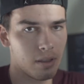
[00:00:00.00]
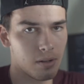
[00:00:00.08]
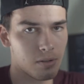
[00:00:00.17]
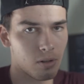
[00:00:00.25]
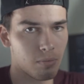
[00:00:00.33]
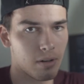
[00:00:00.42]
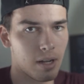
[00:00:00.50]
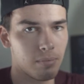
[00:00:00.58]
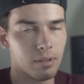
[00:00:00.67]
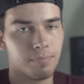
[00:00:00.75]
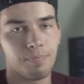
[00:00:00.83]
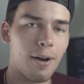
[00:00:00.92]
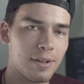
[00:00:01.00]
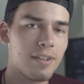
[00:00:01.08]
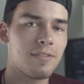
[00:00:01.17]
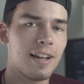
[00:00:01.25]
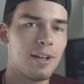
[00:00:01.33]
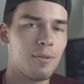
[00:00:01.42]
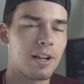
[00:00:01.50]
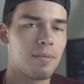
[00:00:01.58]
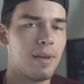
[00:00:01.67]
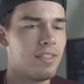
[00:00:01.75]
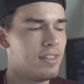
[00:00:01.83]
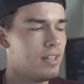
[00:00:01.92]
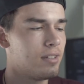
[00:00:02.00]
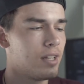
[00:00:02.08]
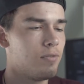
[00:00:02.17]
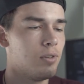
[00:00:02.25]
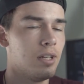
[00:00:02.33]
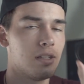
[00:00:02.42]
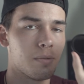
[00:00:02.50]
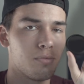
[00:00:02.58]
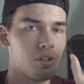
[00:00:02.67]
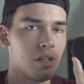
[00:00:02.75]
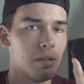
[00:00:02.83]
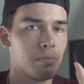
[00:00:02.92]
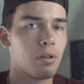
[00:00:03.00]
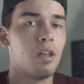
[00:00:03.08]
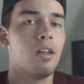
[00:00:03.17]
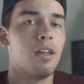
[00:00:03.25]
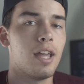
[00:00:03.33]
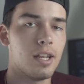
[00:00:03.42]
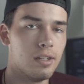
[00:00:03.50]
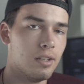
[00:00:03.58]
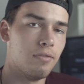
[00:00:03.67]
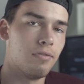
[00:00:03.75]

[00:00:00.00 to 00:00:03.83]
There's no problem. I would definitely recommend these if you need some cheap ND